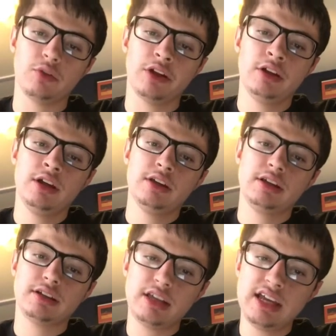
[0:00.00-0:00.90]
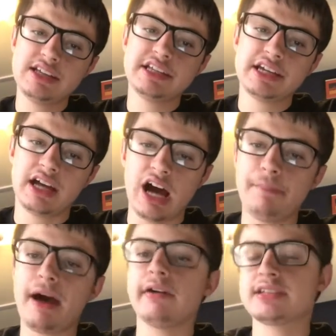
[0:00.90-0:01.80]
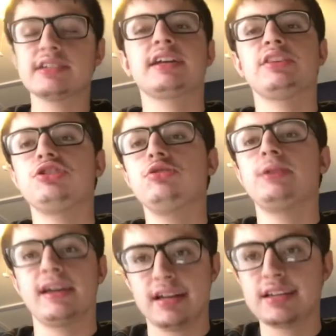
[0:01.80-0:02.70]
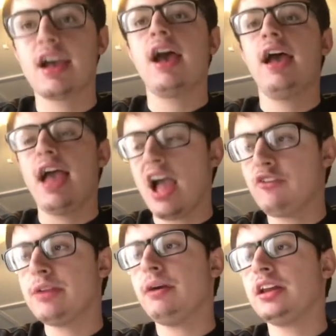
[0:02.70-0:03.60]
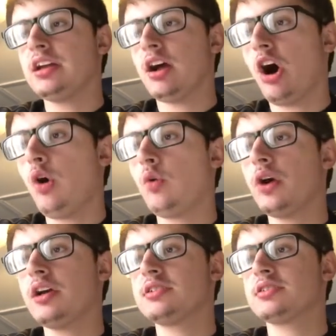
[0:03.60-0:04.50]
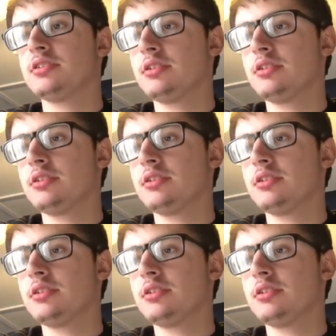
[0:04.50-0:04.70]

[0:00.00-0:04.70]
The, the easy cop out is to say the New Day because everybody always,